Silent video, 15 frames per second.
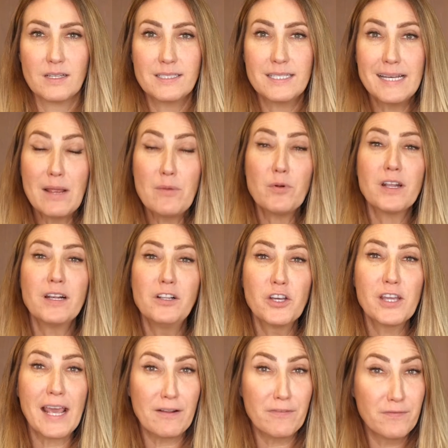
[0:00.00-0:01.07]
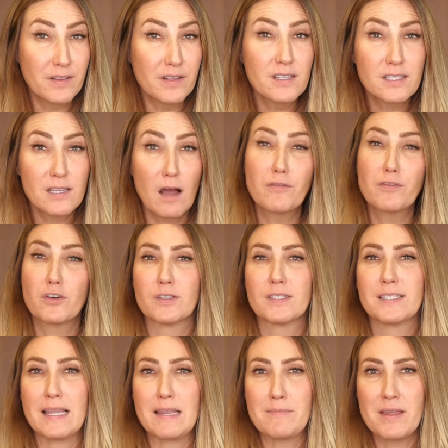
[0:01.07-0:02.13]
Today we're going to look at a philosophical
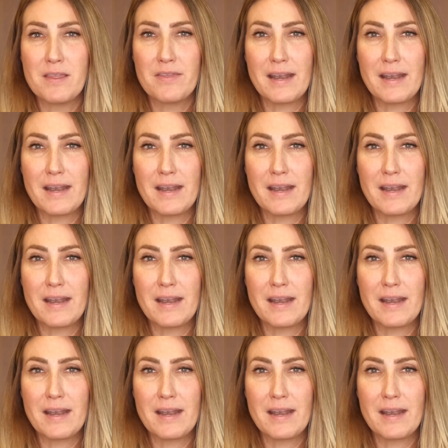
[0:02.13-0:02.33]
statement